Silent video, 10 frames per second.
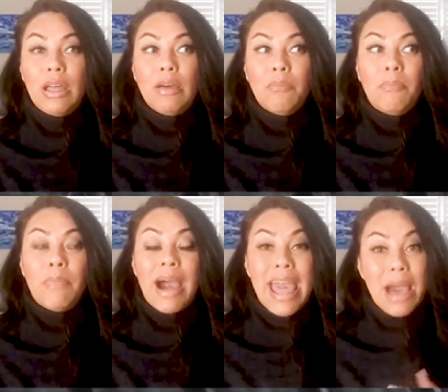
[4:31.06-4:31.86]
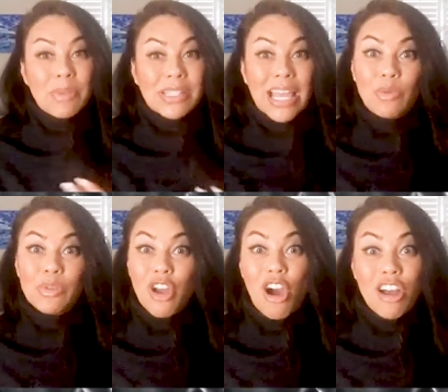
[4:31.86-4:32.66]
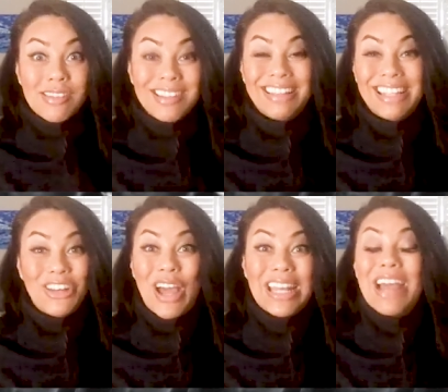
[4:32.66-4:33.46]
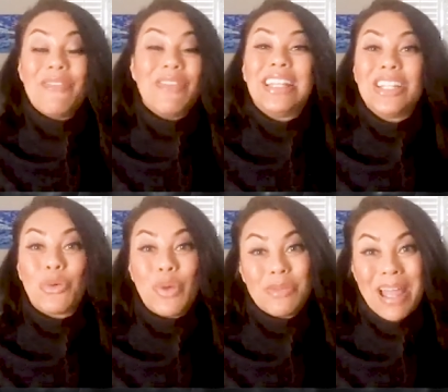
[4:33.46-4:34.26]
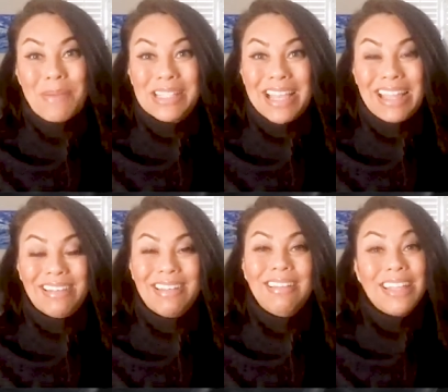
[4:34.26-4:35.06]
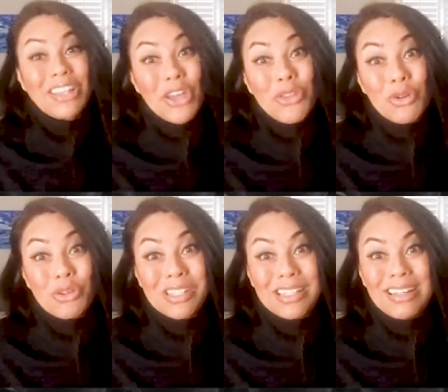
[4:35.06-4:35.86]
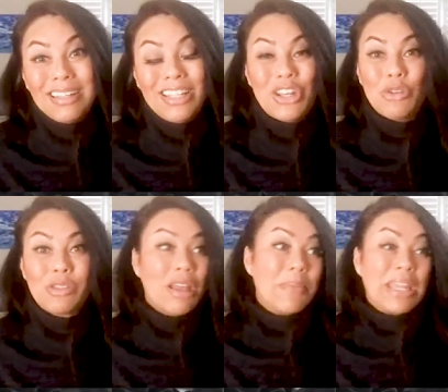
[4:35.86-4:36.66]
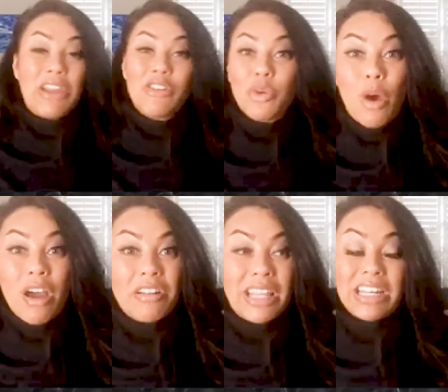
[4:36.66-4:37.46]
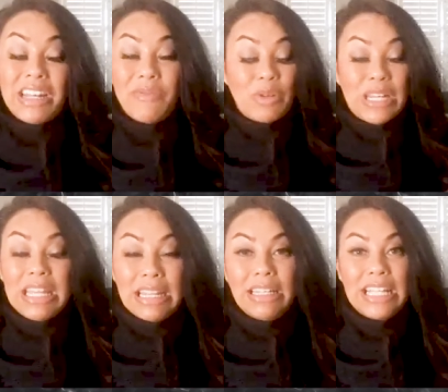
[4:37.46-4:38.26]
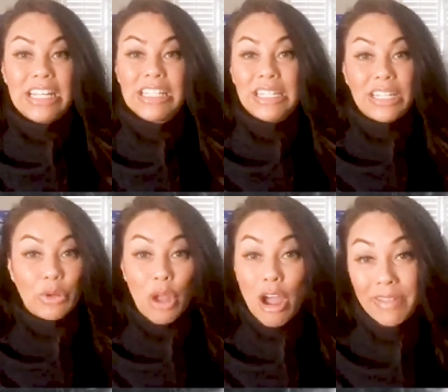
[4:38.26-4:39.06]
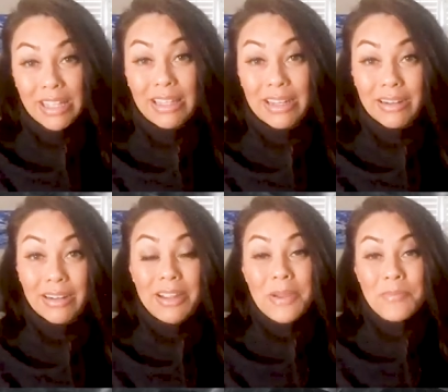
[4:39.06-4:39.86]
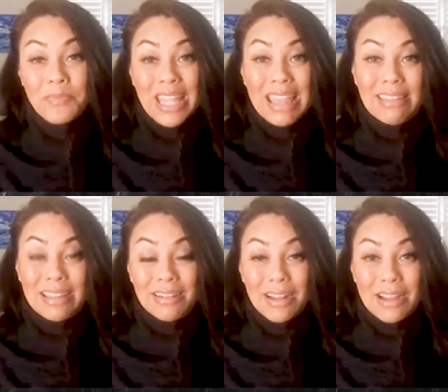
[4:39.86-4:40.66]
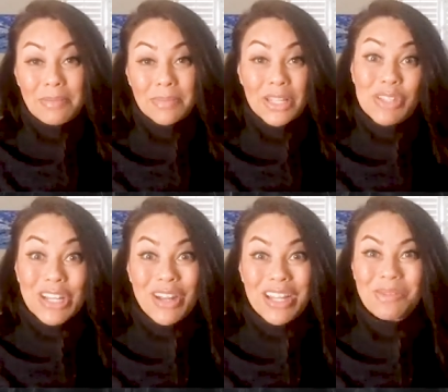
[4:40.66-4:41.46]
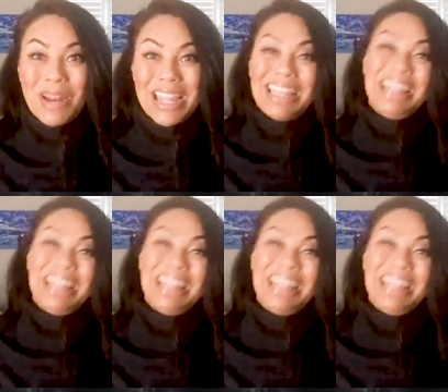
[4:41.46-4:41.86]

my appetite was constantly, you know, I didn't have anything to quench my appetite like the other girls did. You know, so I mean, carrots and water, they didn't even need it. They just needed their coffee and their and their um, their cigarettes, right?